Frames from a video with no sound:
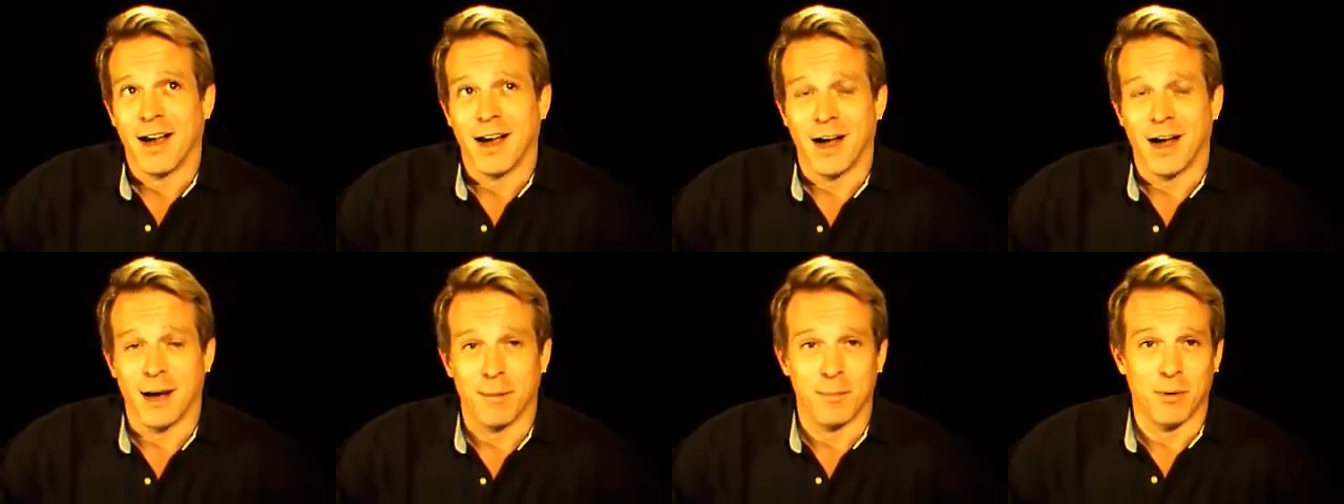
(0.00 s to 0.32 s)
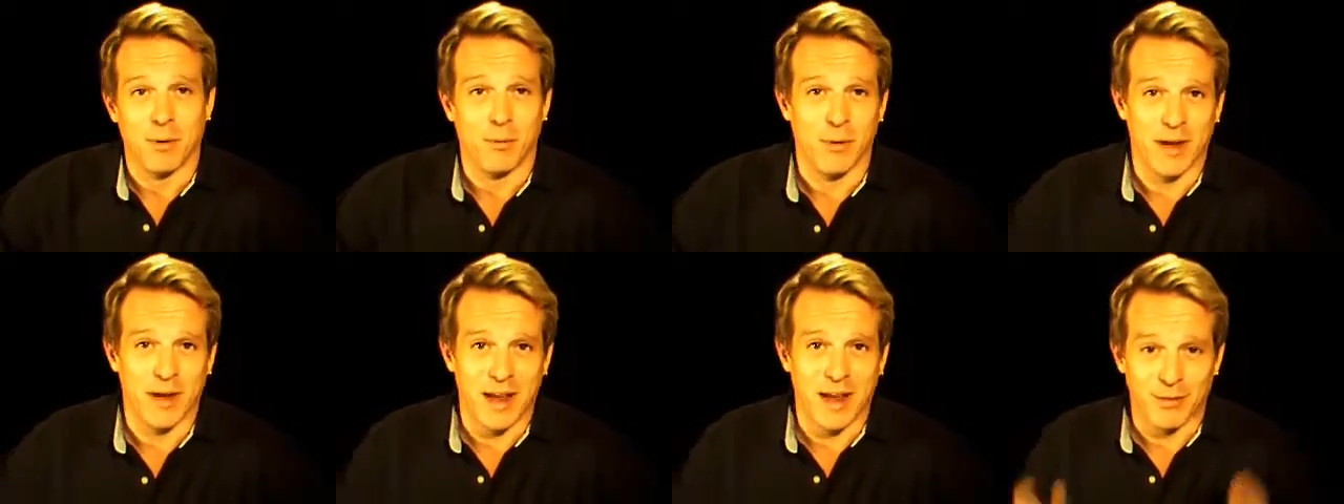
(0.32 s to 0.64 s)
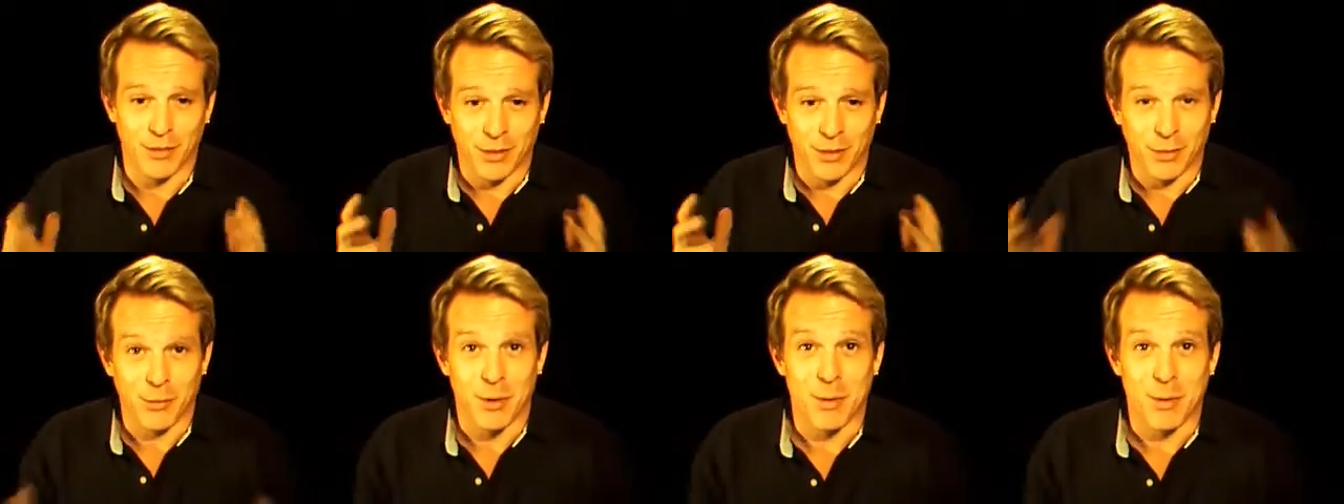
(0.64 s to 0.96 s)
Uh, but we
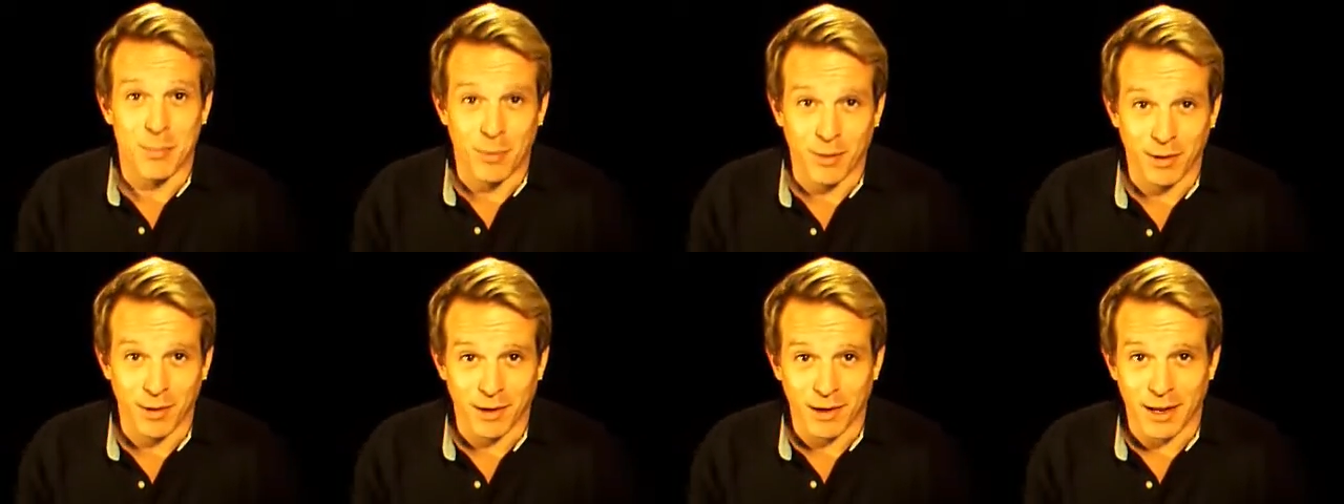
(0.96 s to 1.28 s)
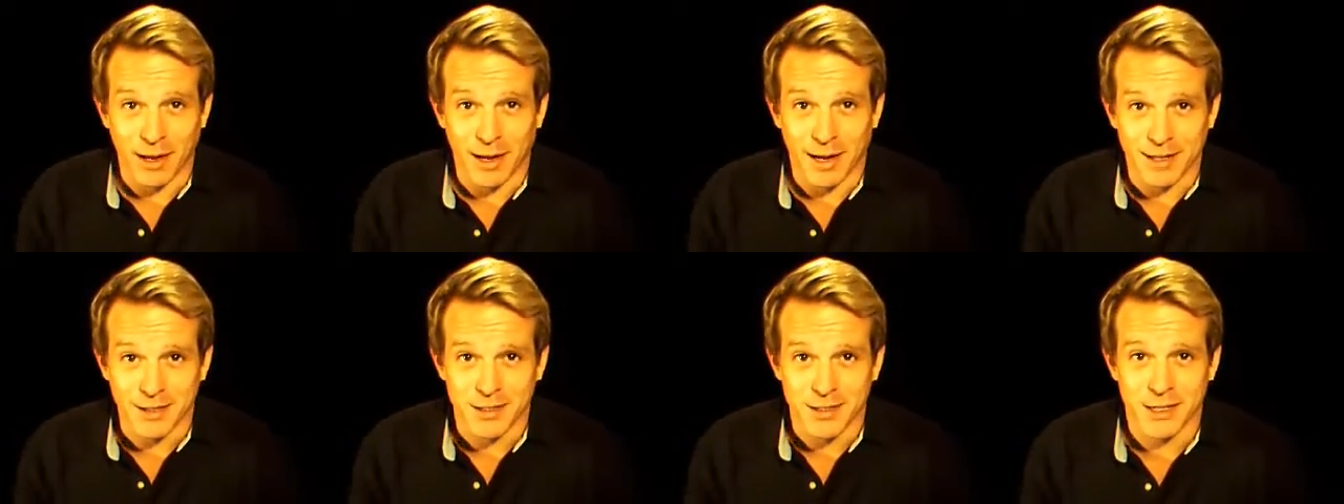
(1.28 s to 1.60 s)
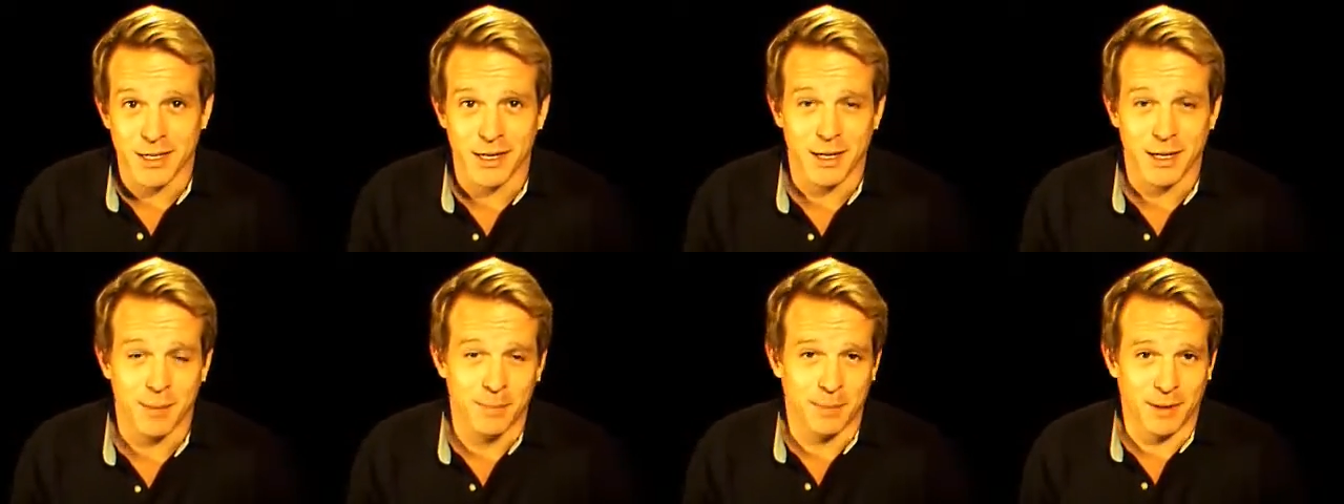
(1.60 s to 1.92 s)
have a three-point lighting
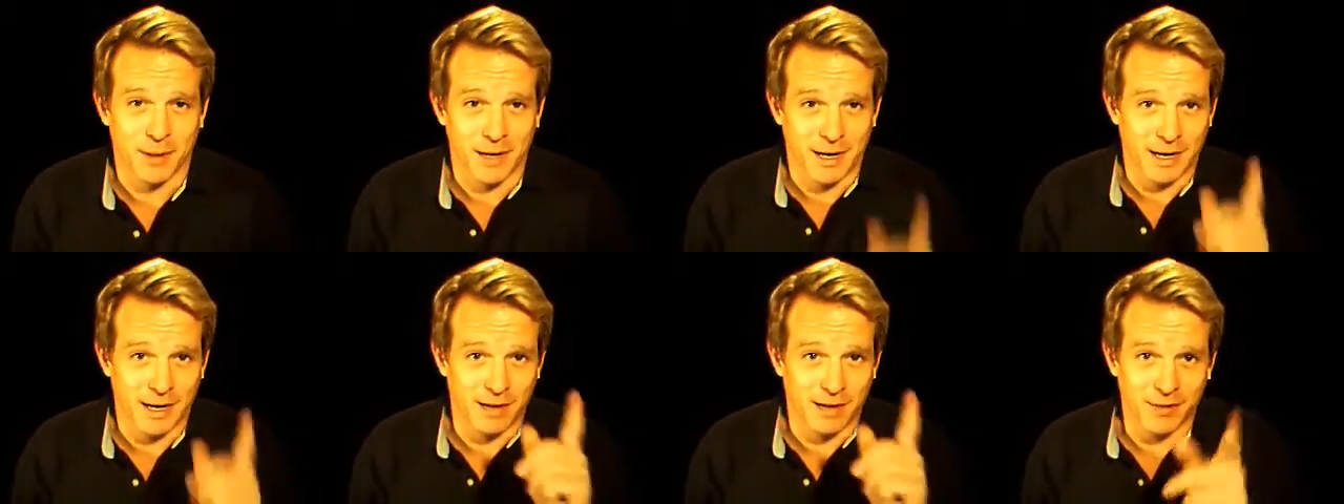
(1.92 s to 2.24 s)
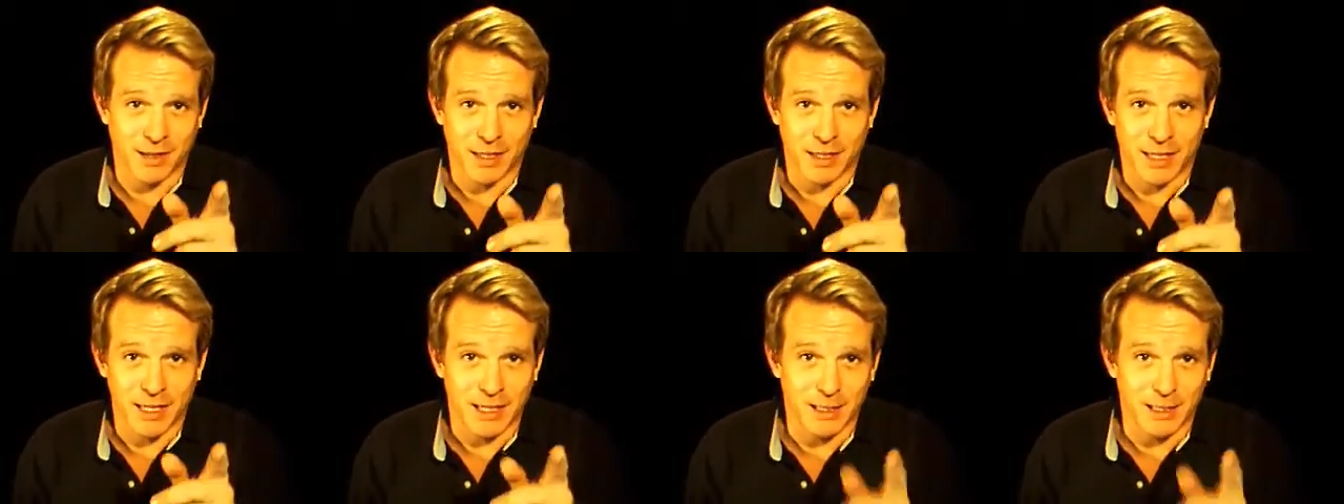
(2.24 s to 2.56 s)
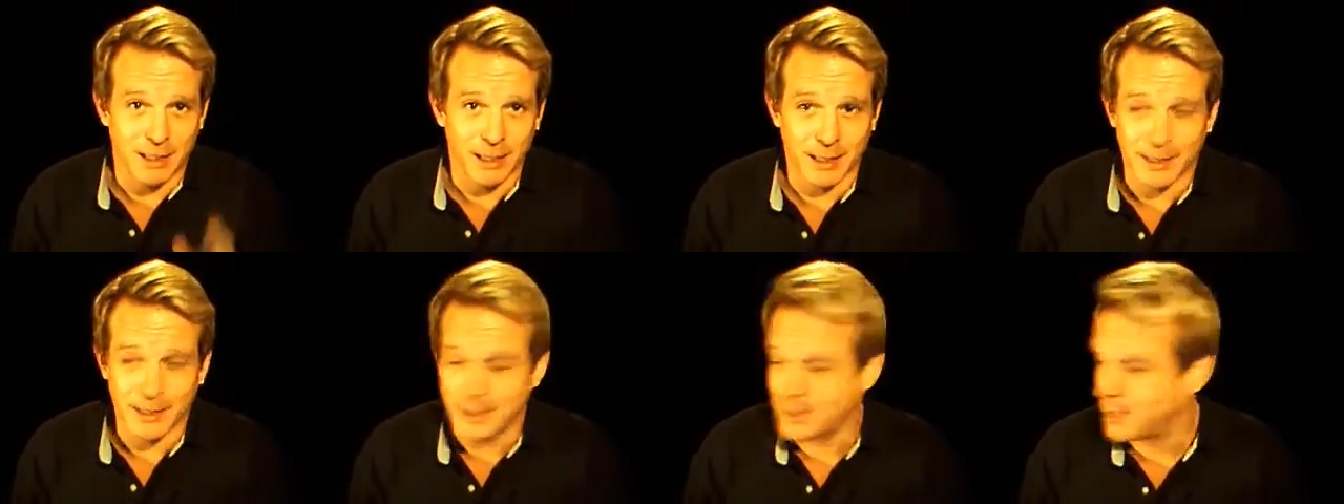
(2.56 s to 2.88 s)
setup. I have the
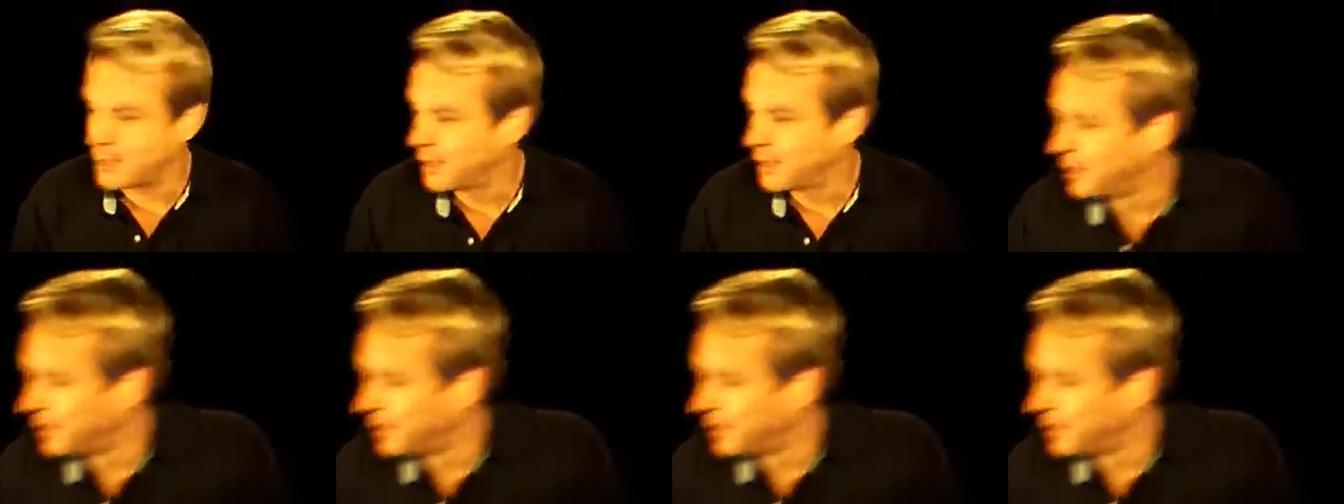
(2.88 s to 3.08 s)
key light.